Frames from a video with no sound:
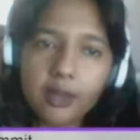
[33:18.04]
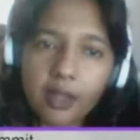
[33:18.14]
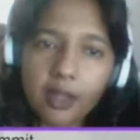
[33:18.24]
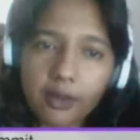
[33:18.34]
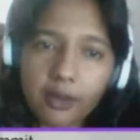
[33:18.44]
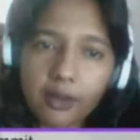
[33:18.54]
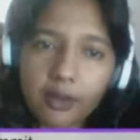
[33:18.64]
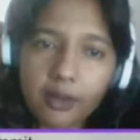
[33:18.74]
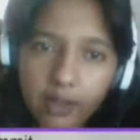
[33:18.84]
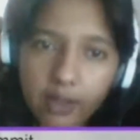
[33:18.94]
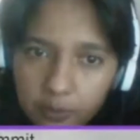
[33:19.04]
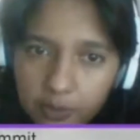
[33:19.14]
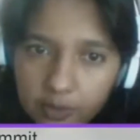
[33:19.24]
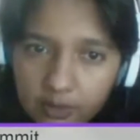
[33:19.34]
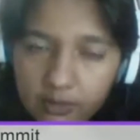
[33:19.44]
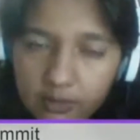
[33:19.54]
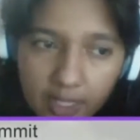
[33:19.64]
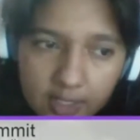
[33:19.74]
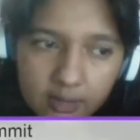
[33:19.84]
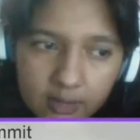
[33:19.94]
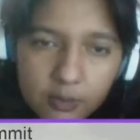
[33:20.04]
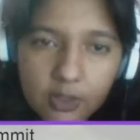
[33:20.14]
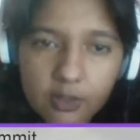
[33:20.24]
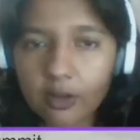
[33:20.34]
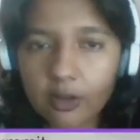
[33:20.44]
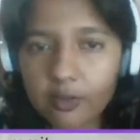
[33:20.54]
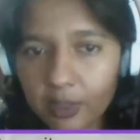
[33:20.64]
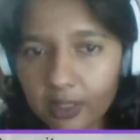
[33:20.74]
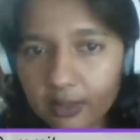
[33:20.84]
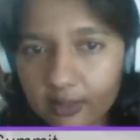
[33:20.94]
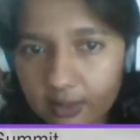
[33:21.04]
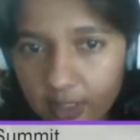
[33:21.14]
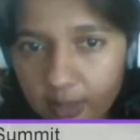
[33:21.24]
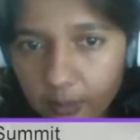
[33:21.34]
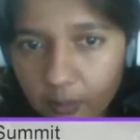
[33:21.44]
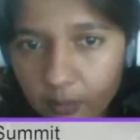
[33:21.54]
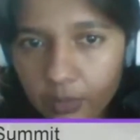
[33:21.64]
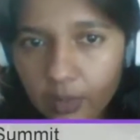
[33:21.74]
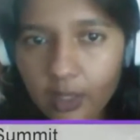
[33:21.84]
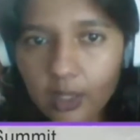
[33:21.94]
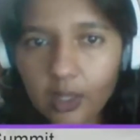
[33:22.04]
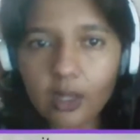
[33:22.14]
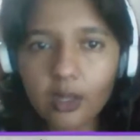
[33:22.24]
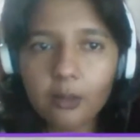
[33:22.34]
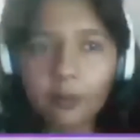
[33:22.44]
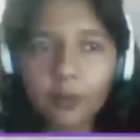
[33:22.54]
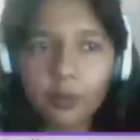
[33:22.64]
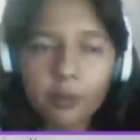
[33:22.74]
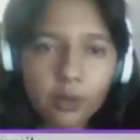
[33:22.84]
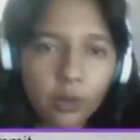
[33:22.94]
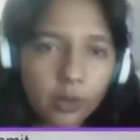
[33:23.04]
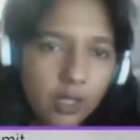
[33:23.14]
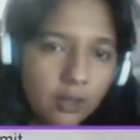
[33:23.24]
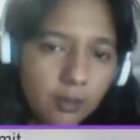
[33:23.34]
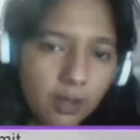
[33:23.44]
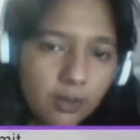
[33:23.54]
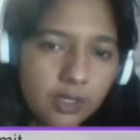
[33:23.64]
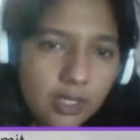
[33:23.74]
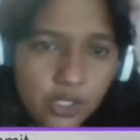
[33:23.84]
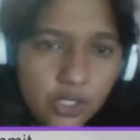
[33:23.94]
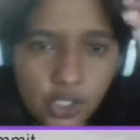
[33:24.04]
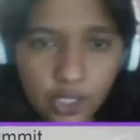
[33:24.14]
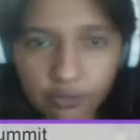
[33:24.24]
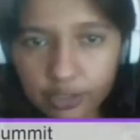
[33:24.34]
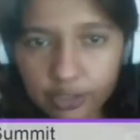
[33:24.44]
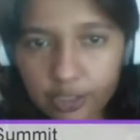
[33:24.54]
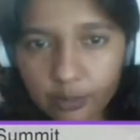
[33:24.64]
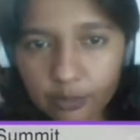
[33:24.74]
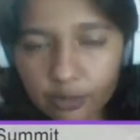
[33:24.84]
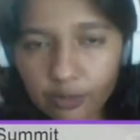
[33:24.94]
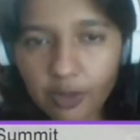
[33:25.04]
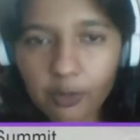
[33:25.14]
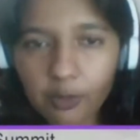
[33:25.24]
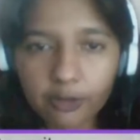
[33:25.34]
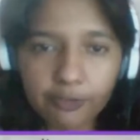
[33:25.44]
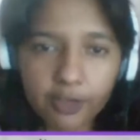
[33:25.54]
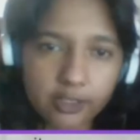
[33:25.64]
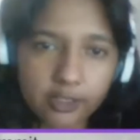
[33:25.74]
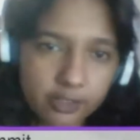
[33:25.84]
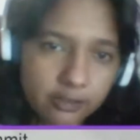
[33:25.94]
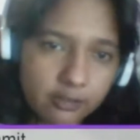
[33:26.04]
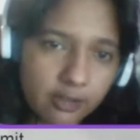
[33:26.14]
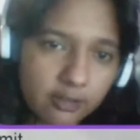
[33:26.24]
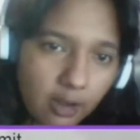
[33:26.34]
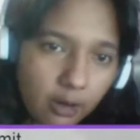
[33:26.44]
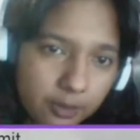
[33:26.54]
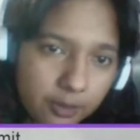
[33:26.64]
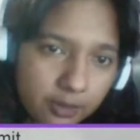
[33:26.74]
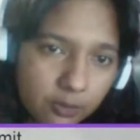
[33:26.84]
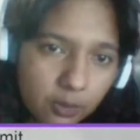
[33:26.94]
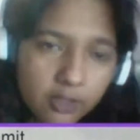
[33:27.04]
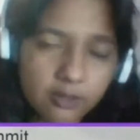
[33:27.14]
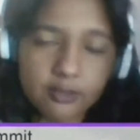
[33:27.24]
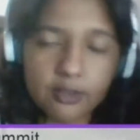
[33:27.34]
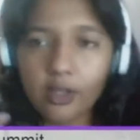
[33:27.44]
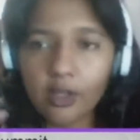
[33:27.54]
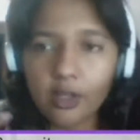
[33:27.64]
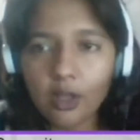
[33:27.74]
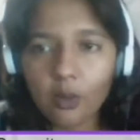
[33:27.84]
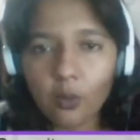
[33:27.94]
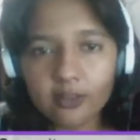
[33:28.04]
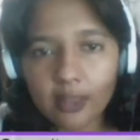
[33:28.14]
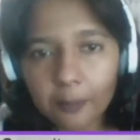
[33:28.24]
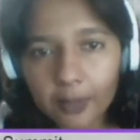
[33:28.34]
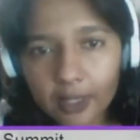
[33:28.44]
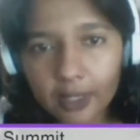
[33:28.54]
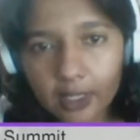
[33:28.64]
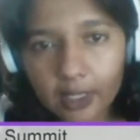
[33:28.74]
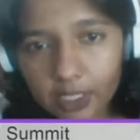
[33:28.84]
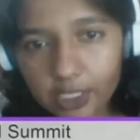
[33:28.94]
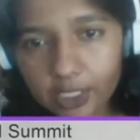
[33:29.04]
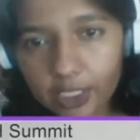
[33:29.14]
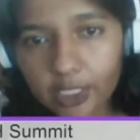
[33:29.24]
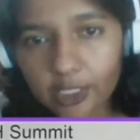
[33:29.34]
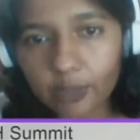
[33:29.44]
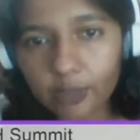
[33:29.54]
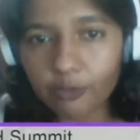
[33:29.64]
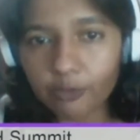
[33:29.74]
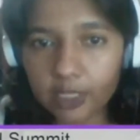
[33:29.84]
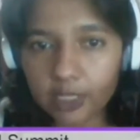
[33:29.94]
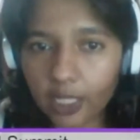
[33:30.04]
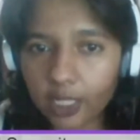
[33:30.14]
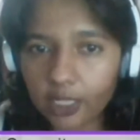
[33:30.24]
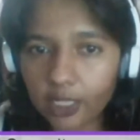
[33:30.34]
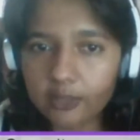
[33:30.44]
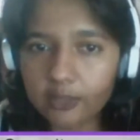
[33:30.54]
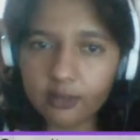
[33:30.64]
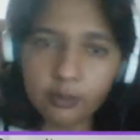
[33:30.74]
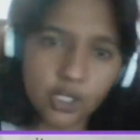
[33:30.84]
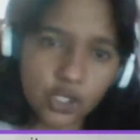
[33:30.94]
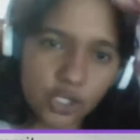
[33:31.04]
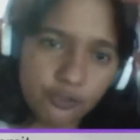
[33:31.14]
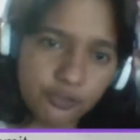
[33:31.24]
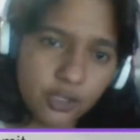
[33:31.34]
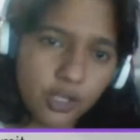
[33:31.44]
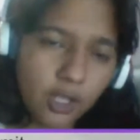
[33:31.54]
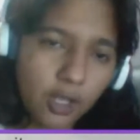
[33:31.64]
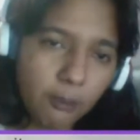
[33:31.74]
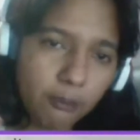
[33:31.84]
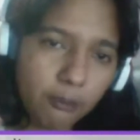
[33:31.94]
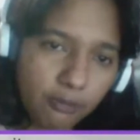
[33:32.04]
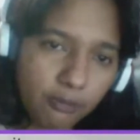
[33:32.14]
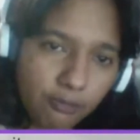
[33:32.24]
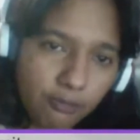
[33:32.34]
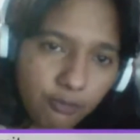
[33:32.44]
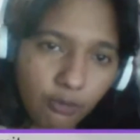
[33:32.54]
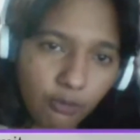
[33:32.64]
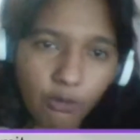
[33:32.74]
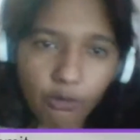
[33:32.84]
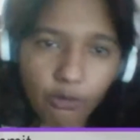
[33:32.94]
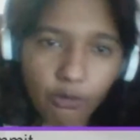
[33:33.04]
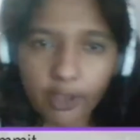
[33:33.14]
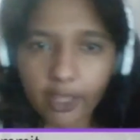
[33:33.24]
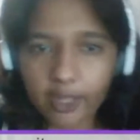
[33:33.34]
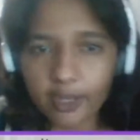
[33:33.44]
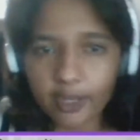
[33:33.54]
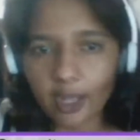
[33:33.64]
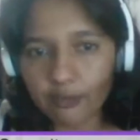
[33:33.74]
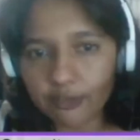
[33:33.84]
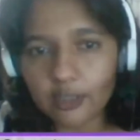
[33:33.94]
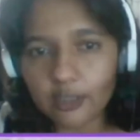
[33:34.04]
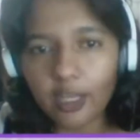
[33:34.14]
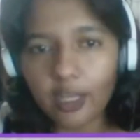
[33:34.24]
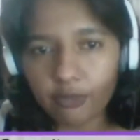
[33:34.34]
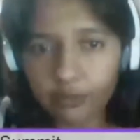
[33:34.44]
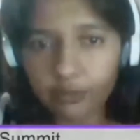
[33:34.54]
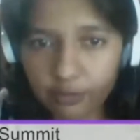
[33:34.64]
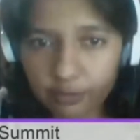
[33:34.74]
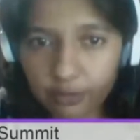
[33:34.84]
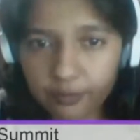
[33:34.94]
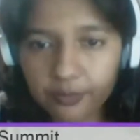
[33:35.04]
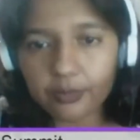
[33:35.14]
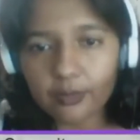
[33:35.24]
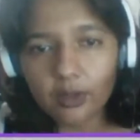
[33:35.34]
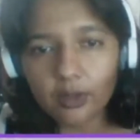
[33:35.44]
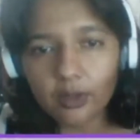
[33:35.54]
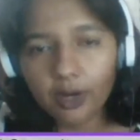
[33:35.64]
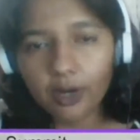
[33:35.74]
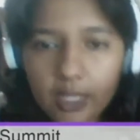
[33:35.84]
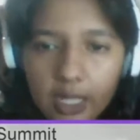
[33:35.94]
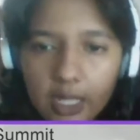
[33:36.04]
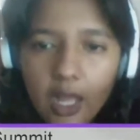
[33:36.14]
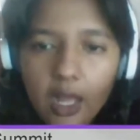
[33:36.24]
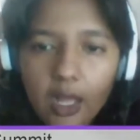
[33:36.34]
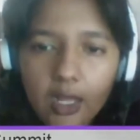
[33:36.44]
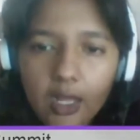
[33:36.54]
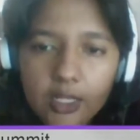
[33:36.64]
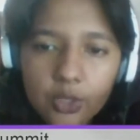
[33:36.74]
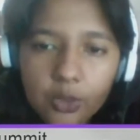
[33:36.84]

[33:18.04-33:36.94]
direct experiences of clients because a lot of it is PNC. But we'll be talking about it in general terms of how it affected us as therapists. What is happening in Malaysia in terms of mental health? Has there been a shift before and after MH370? All right,